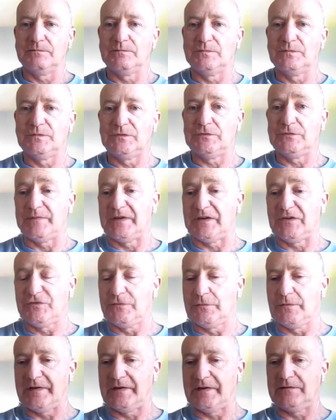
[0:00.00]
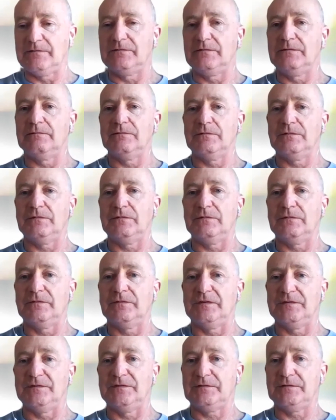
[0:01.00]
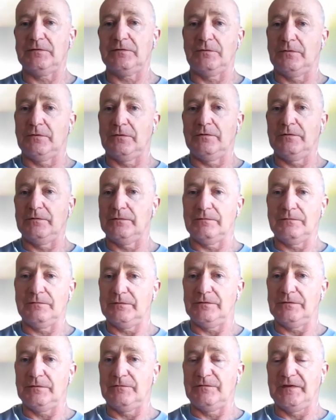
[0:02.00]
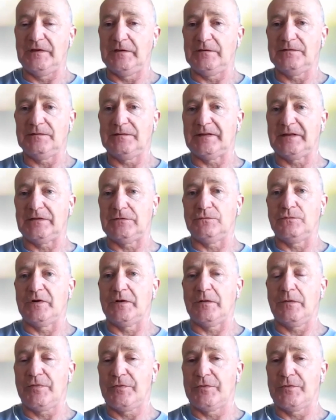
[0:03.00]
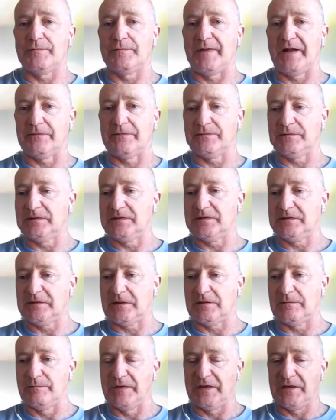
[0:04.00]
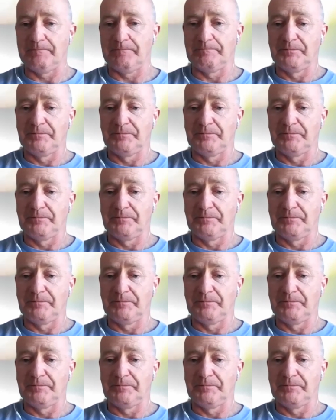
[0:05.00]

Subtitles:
to make sure that all the things that were thought about can be